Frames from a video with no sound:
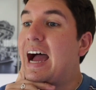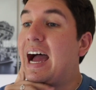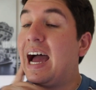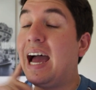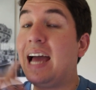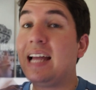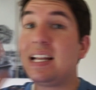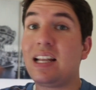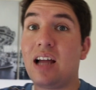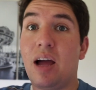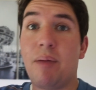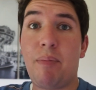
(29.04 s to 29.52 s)

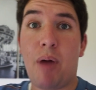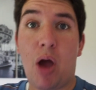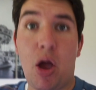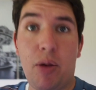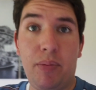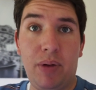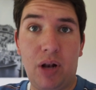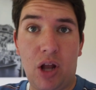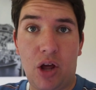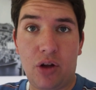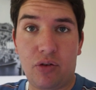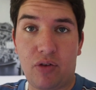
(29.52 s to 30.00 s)
and I'm
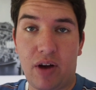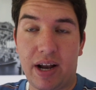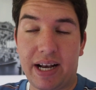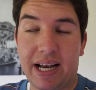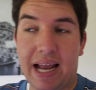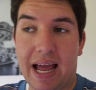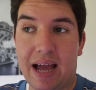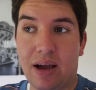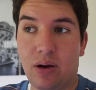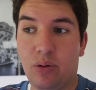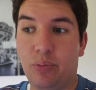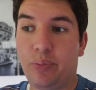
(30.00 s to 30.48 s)
home alone right
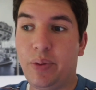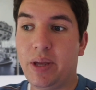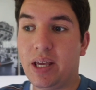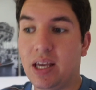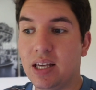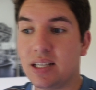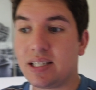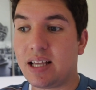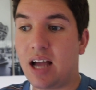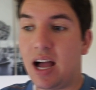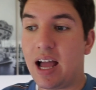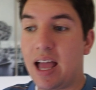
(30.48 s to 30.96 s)
now
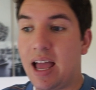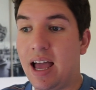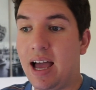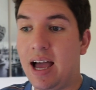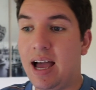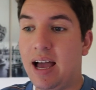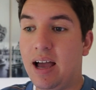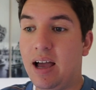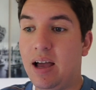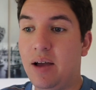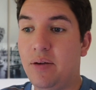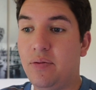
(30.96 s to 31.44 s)
because I
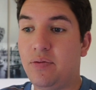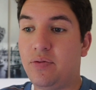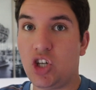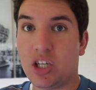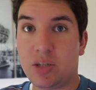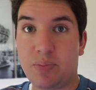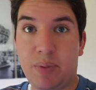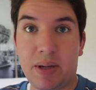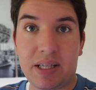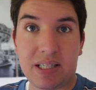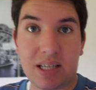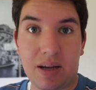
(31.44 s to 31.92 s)
have
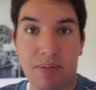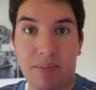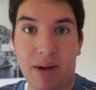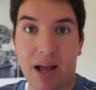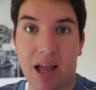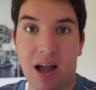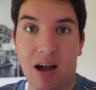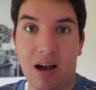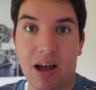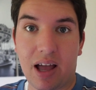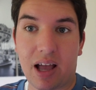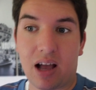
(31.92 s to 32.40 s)
just picked up
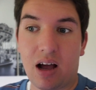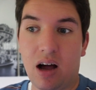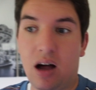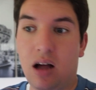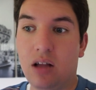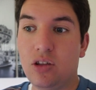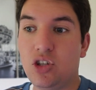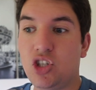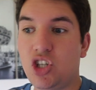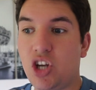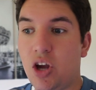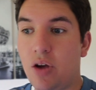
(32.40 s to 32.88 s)
my hire
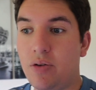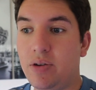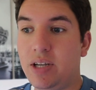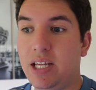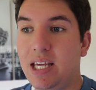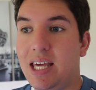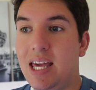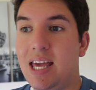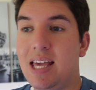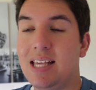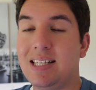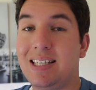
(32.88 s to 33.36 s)
car.
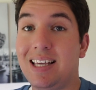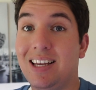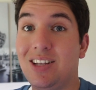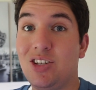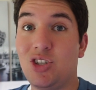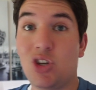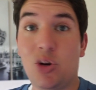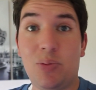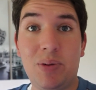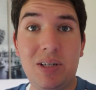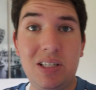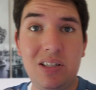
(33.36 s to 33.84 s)
Jody is at a
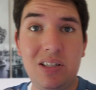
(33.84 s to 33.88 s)
job